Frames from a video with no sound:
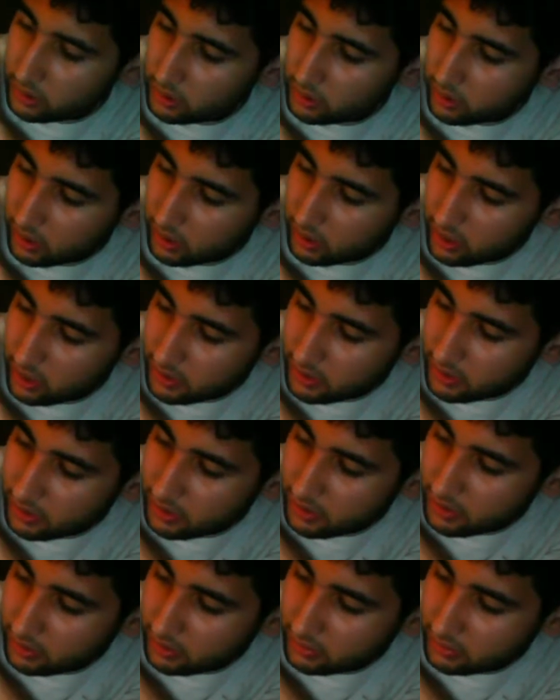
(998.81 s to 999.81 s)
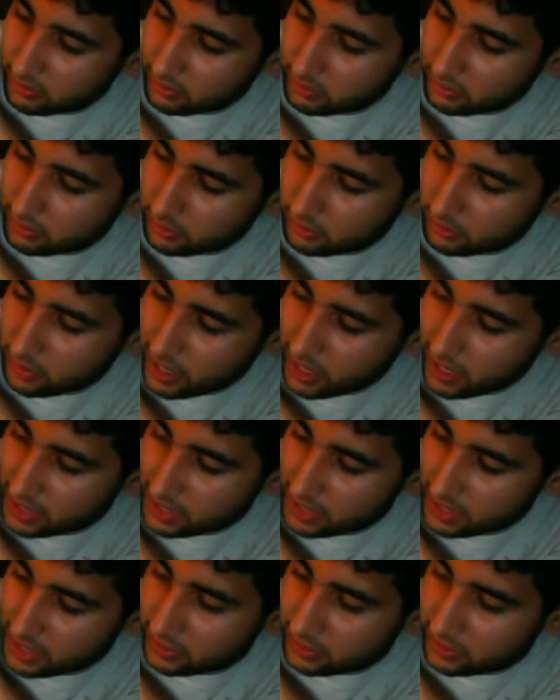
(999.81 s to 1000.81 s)
There, her height
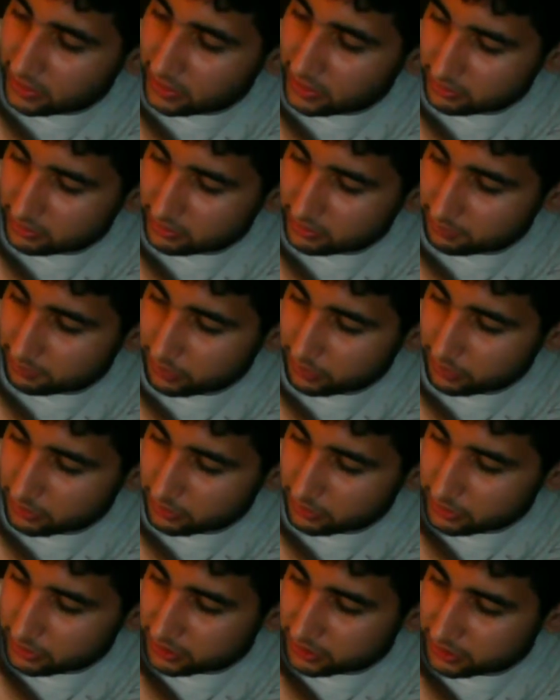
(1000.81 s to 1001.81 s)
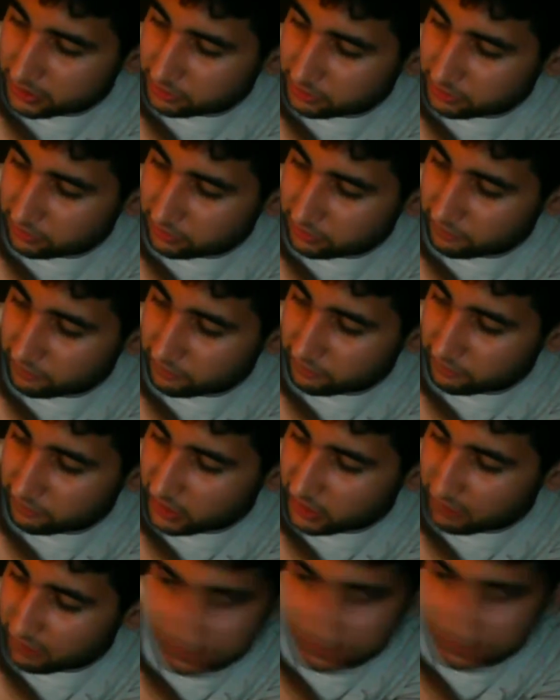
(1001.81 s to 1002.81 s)
I actually put. She's actually
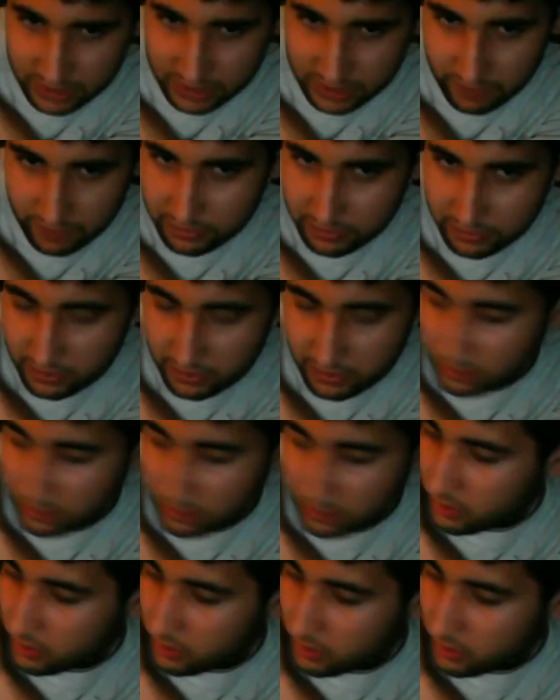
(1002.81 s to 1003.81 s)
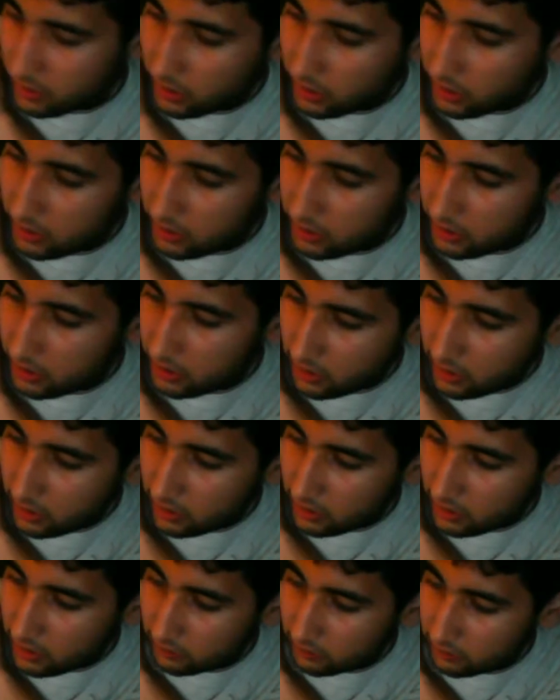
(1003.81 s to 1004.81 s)
5'7",
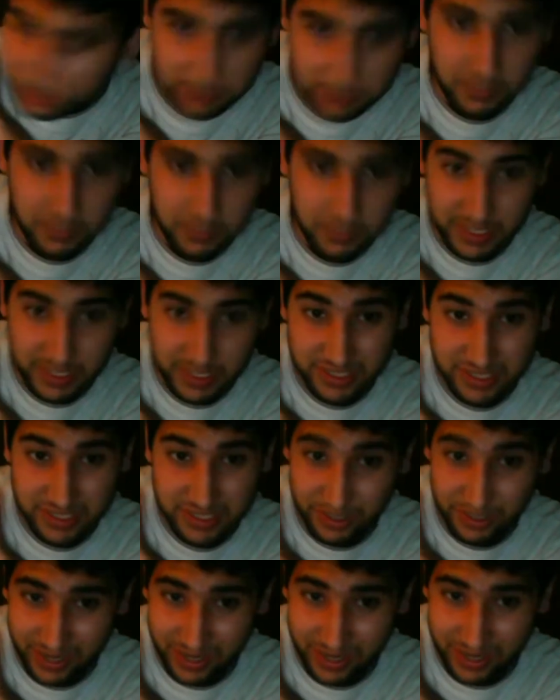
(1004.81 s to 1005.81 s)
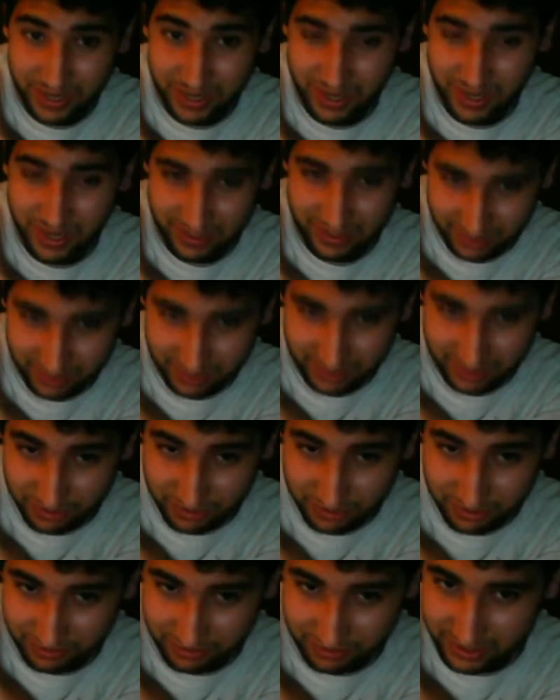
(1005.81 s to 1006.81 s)
and which makes her little,
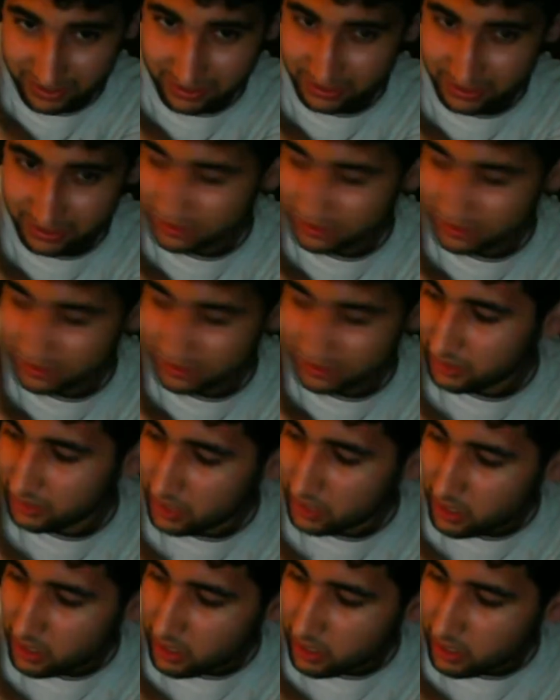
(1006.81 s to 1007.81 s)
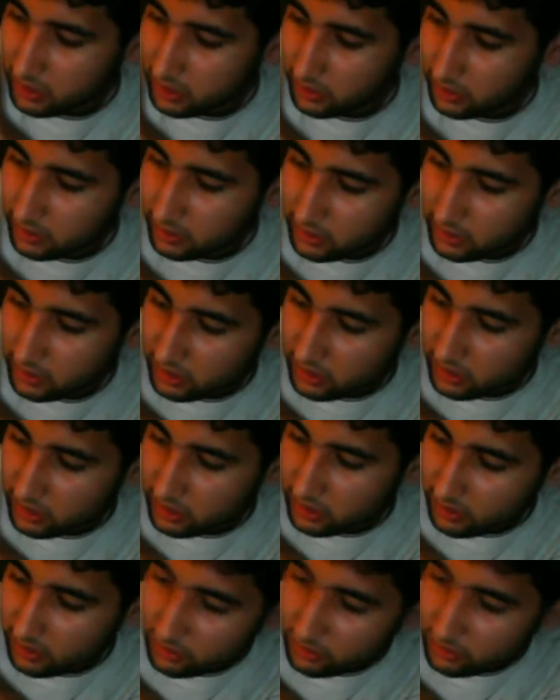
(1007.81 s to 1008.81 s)
technically.
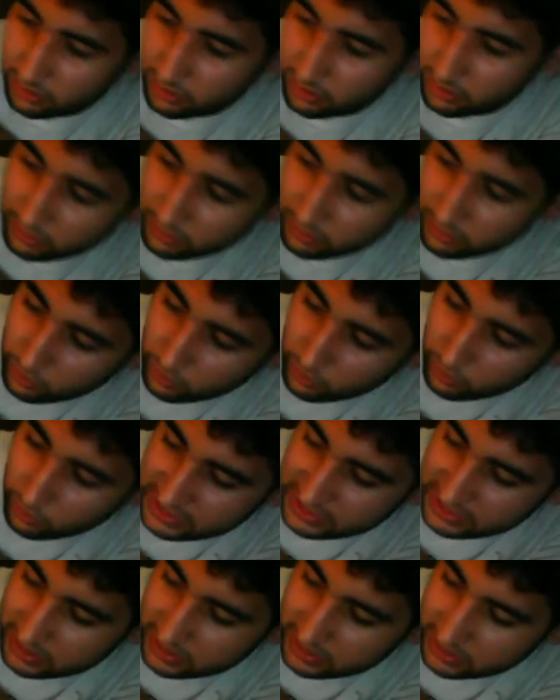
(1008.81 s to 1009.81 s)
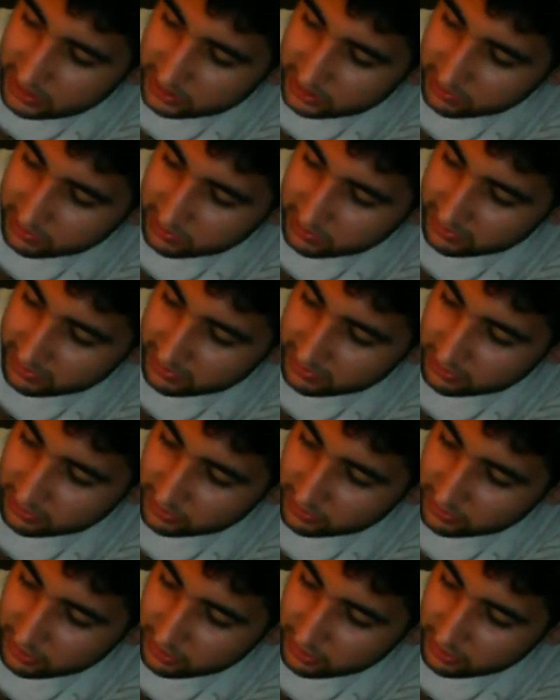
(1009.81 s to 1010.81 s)
And her weight size about
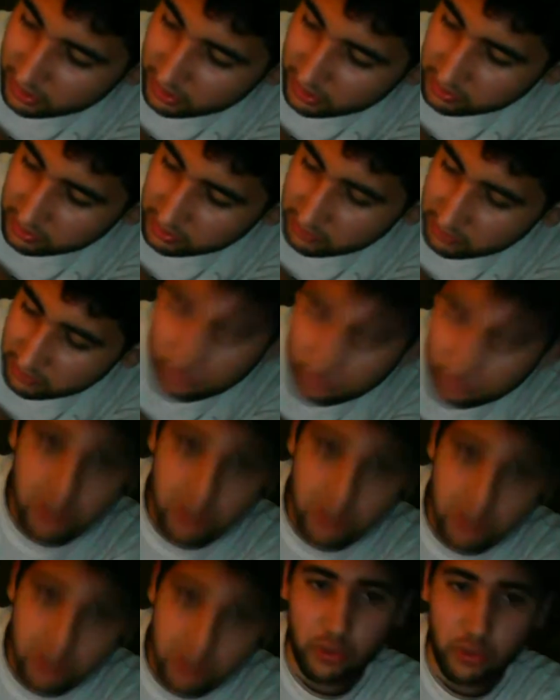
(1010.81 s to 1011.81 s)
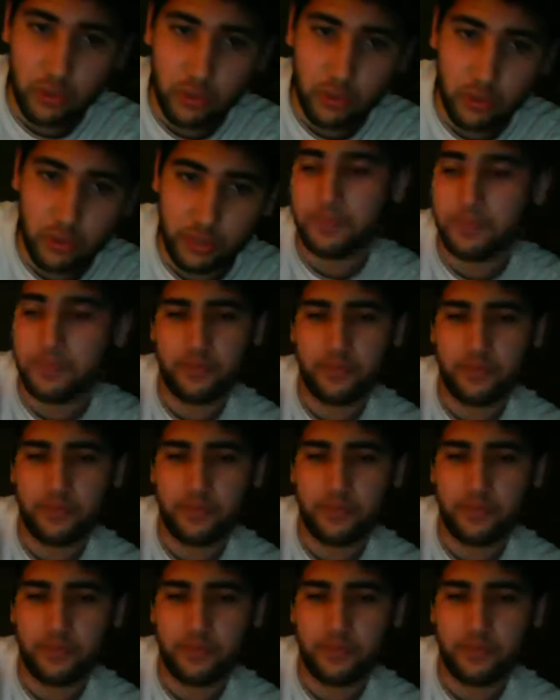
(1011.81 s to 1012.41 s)
143.